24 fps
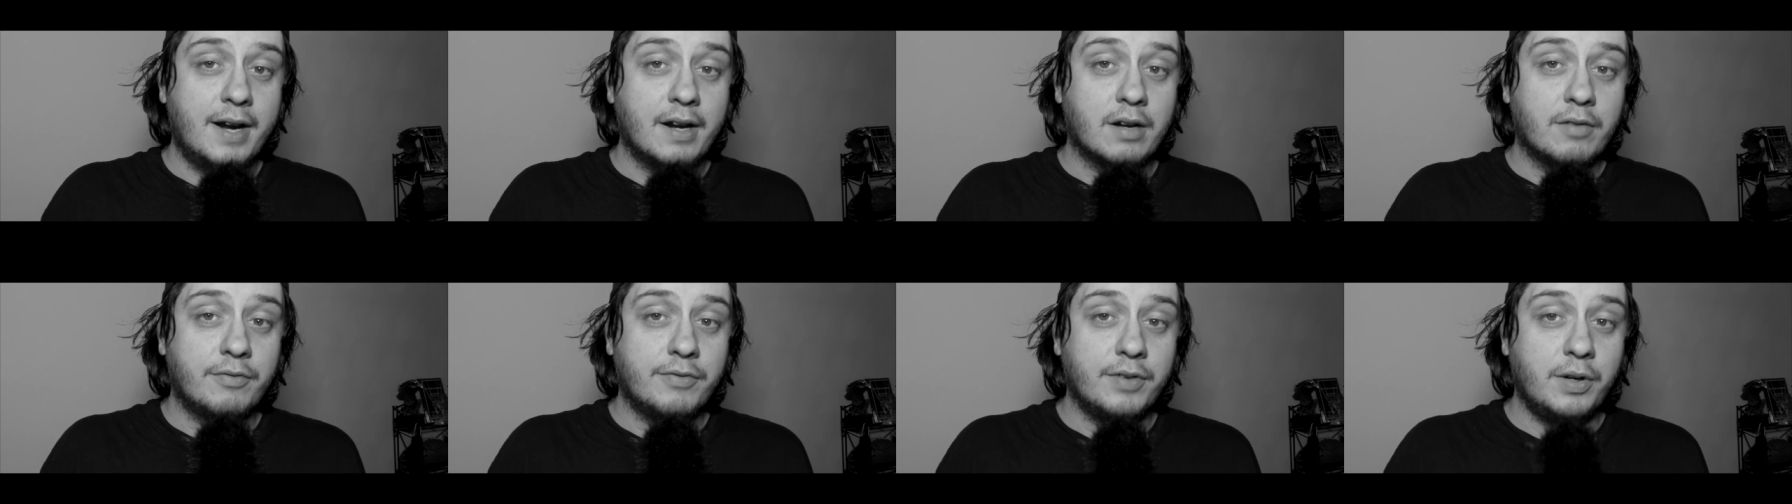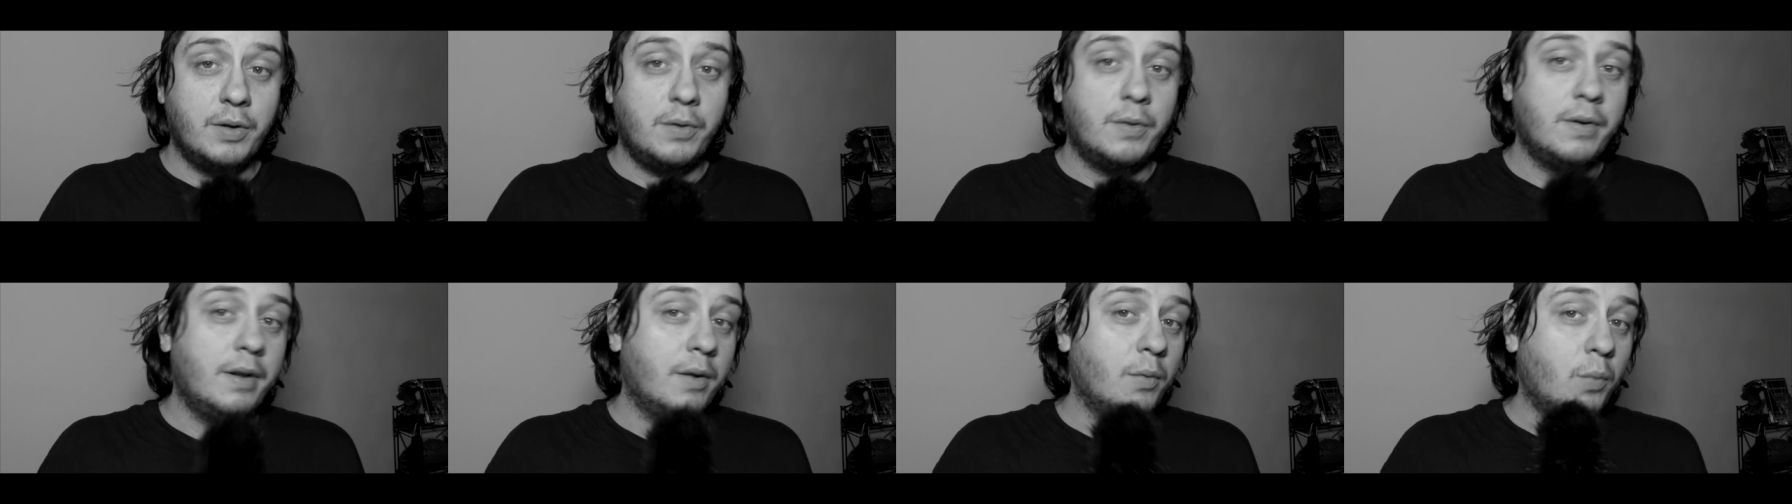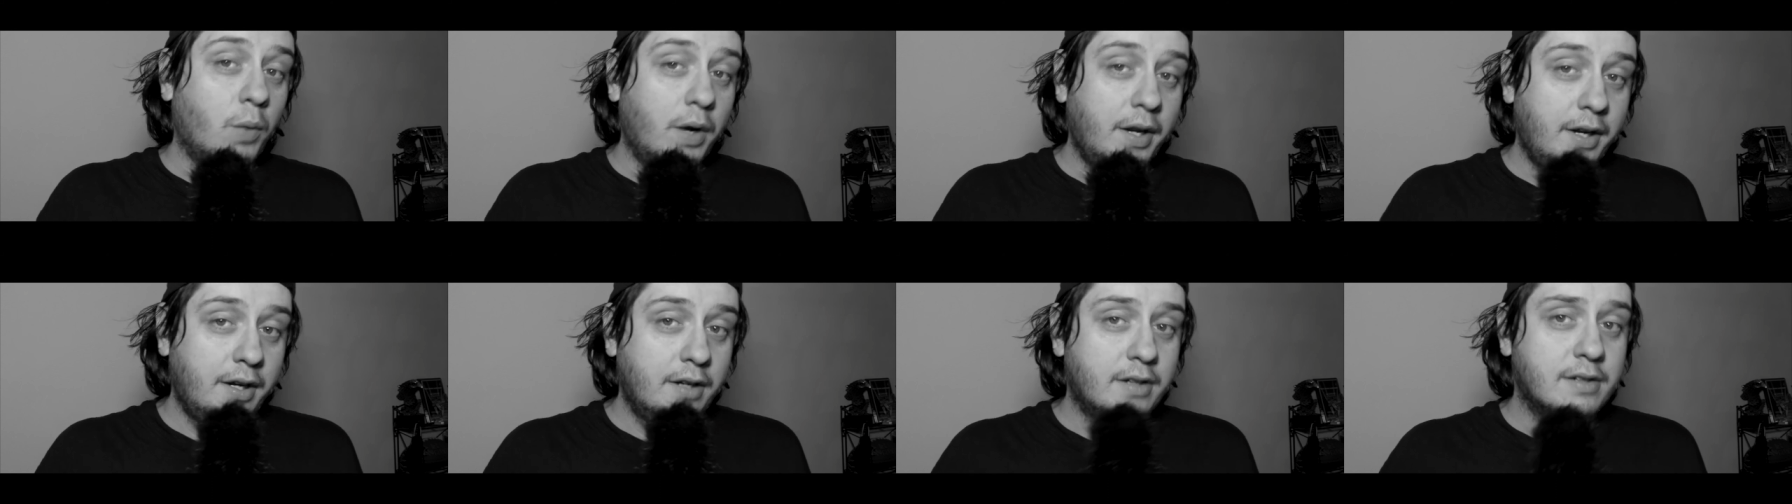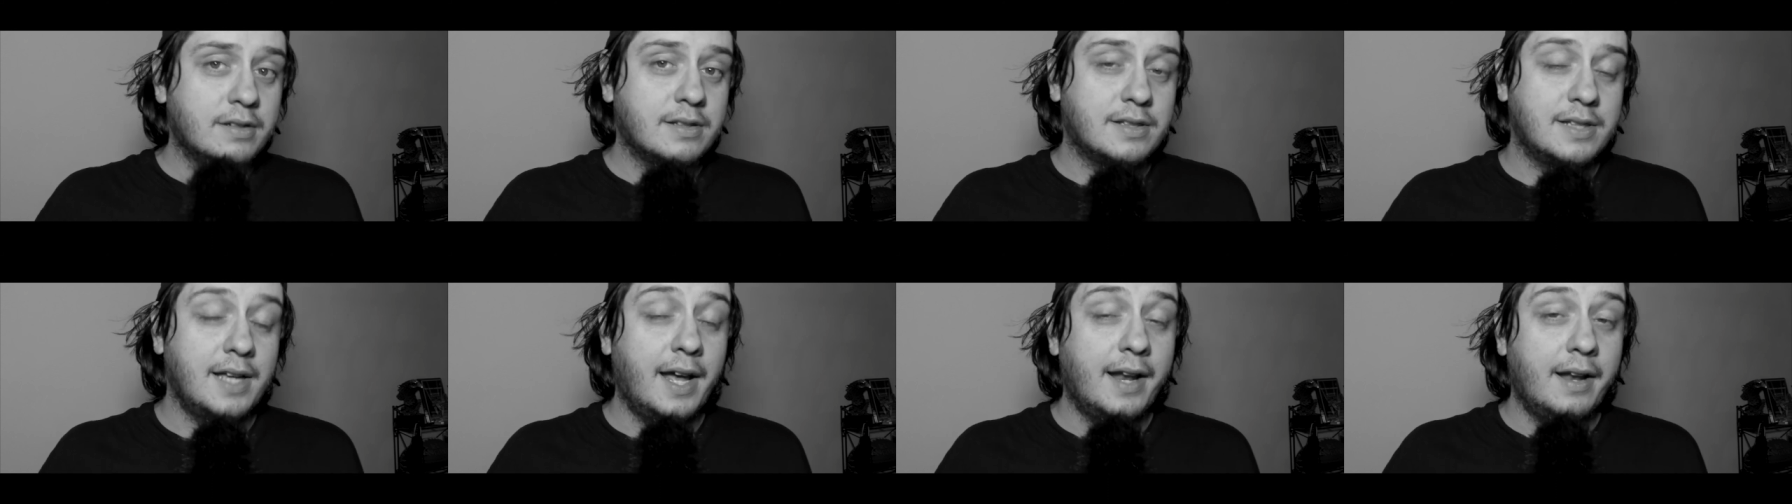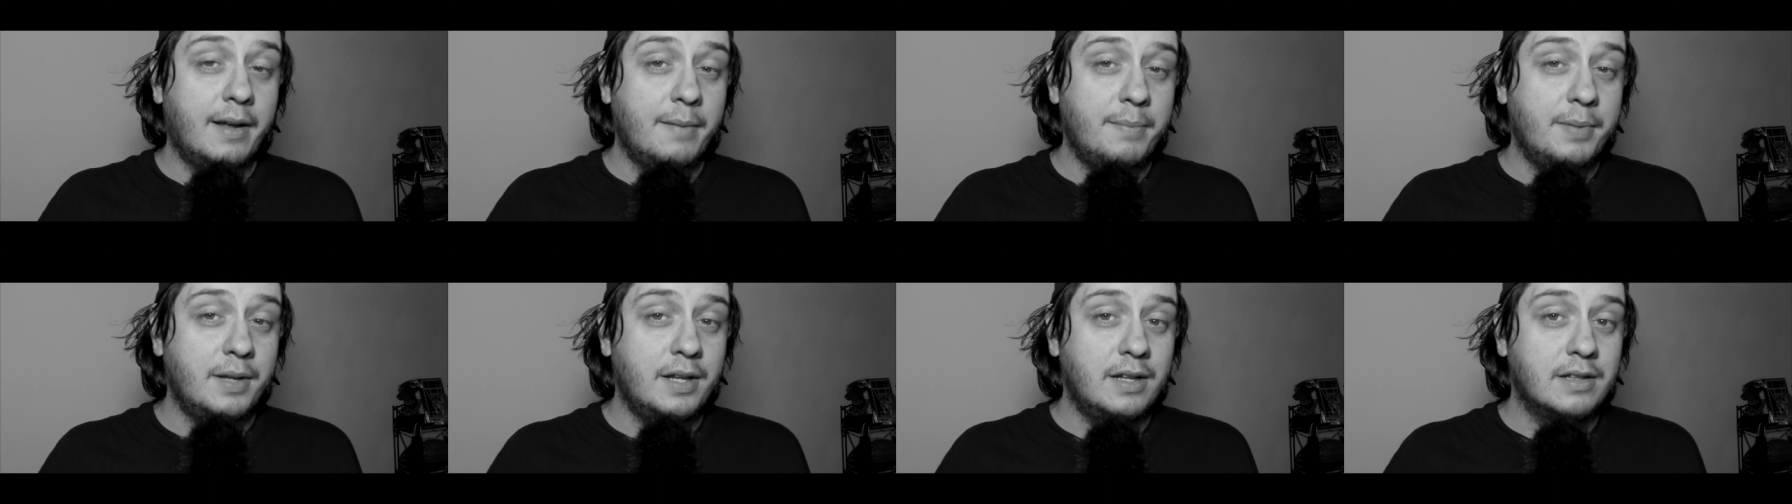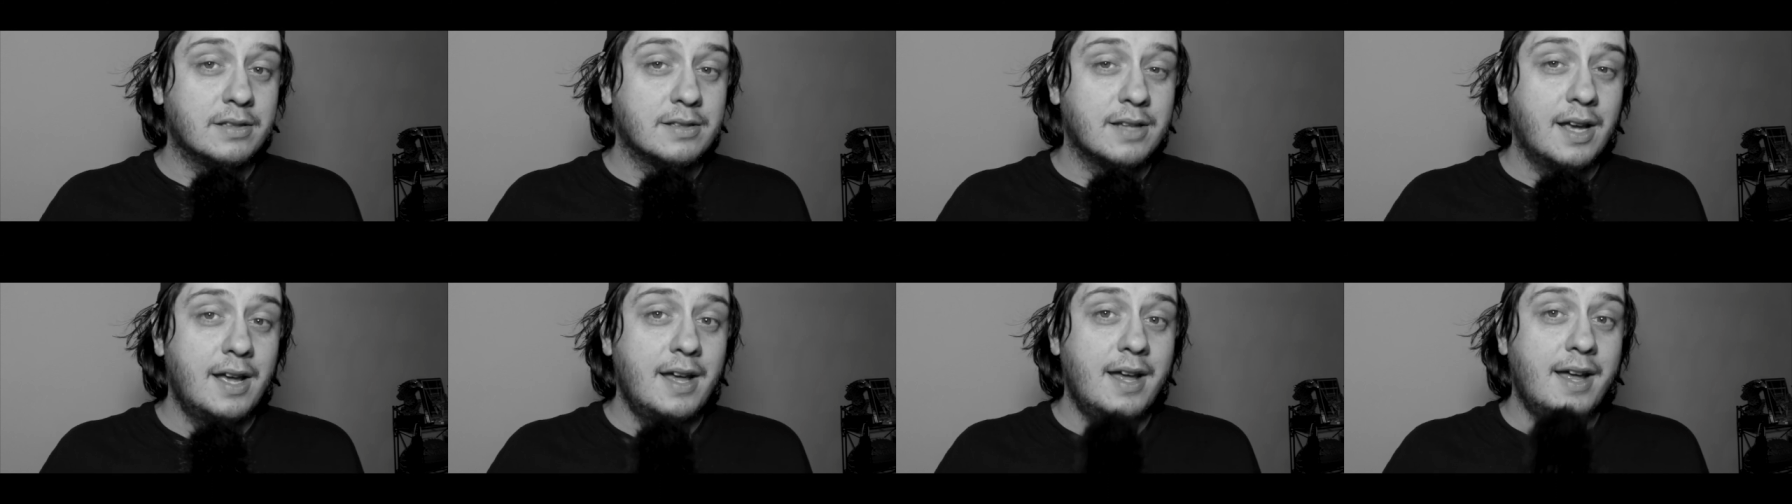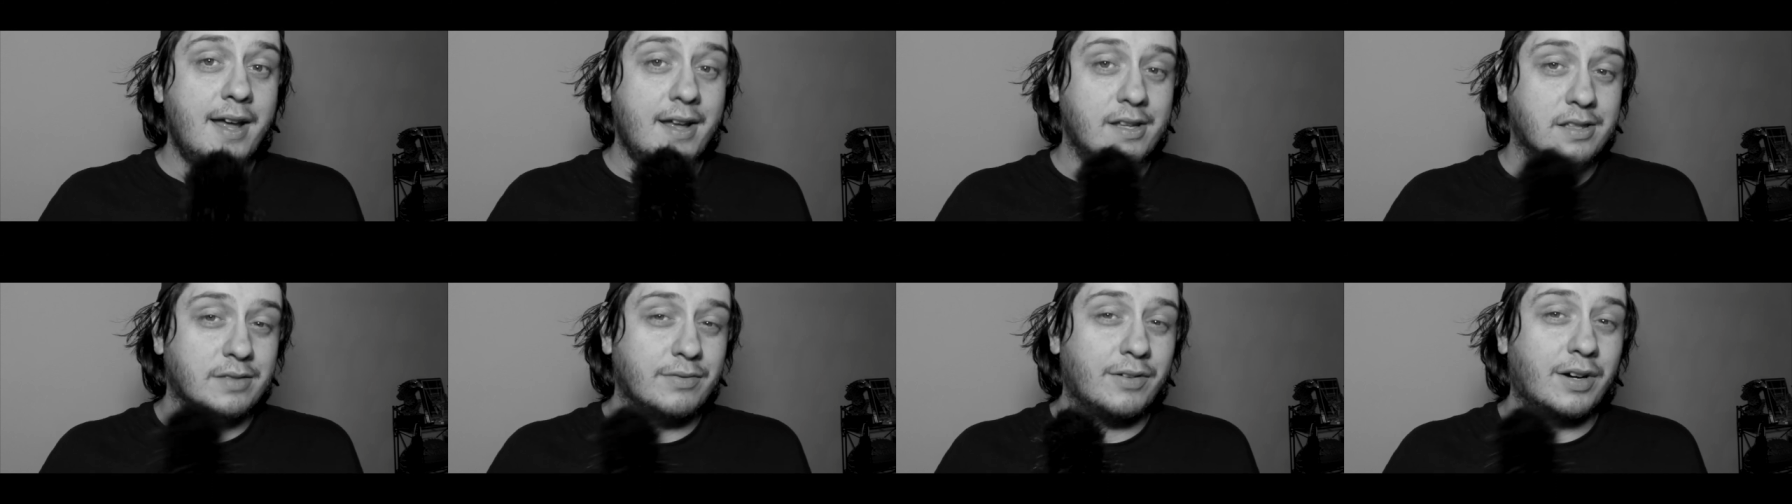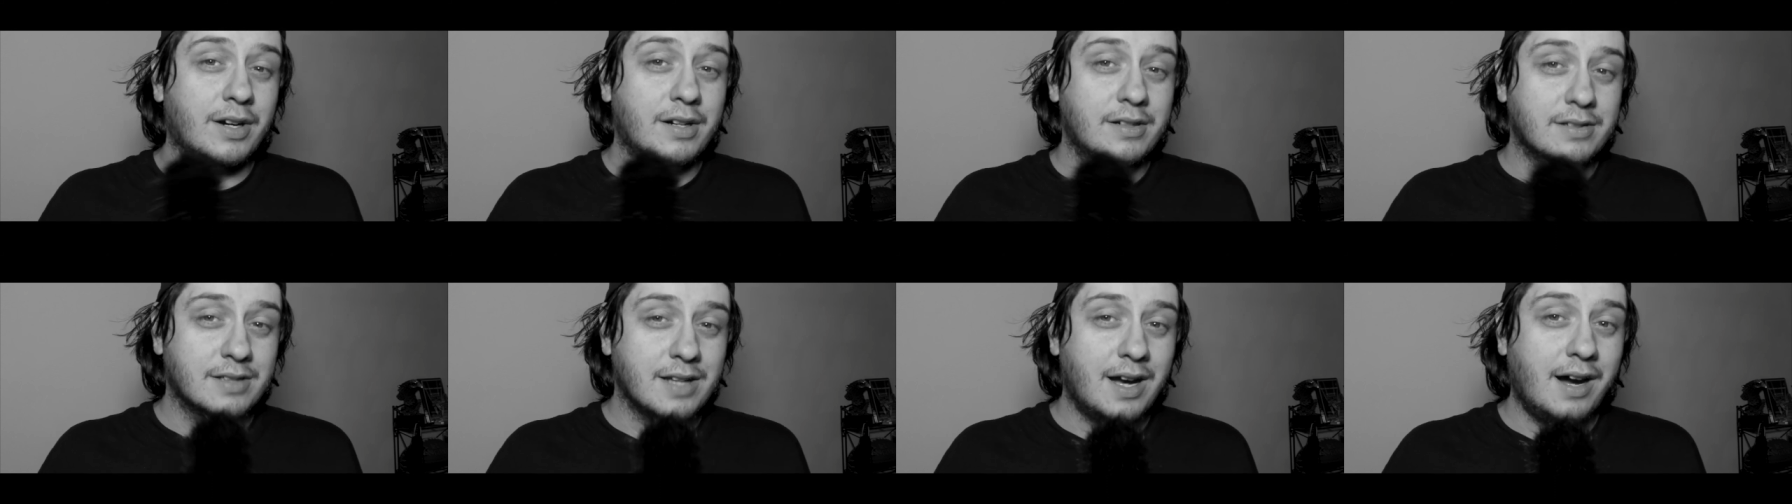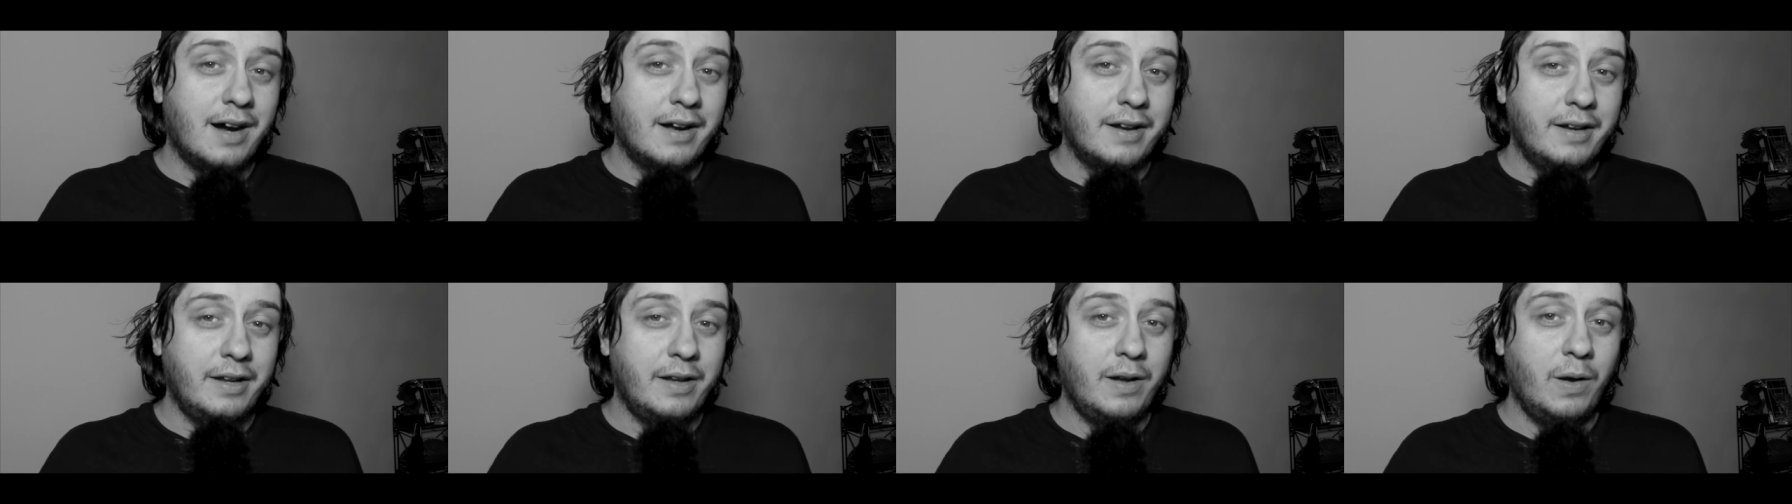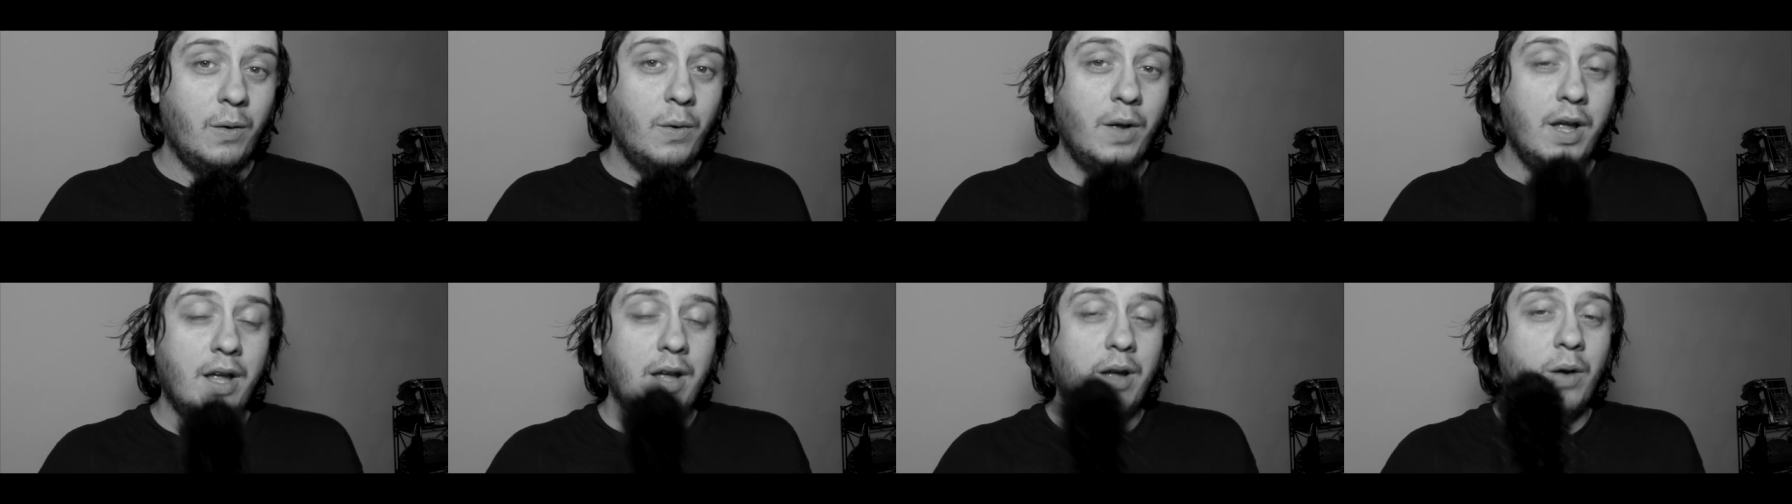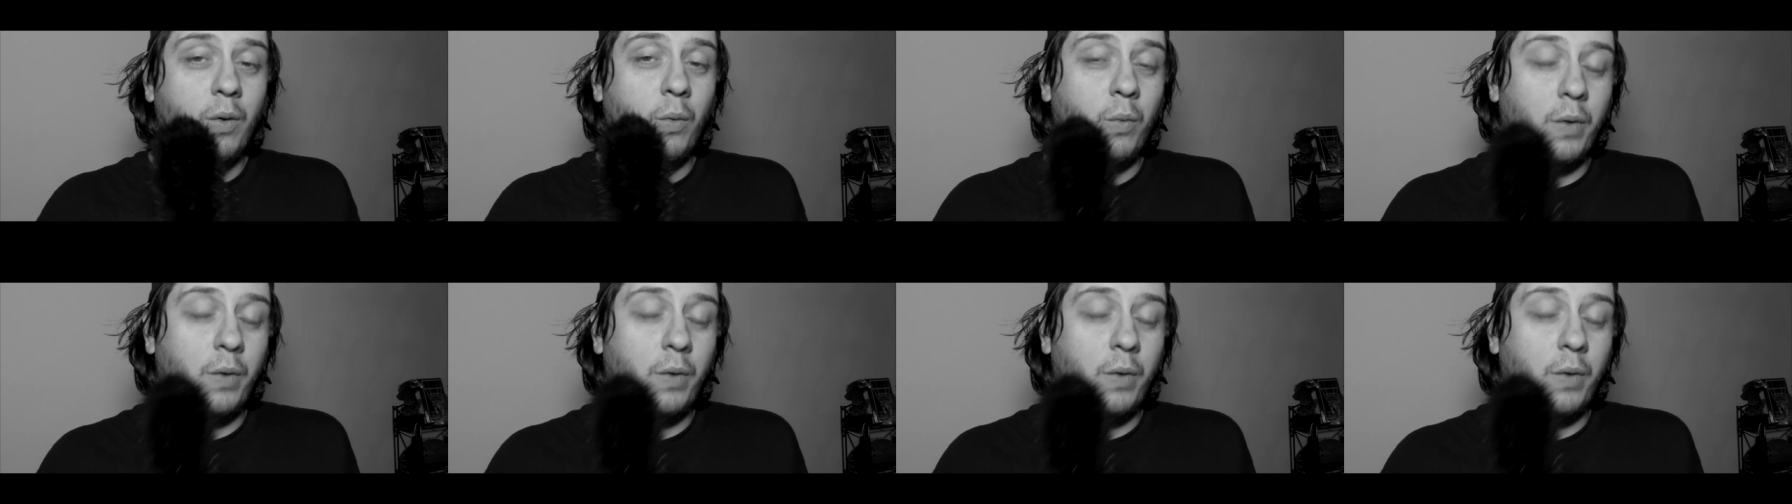microphone and what your setup is as far as audio.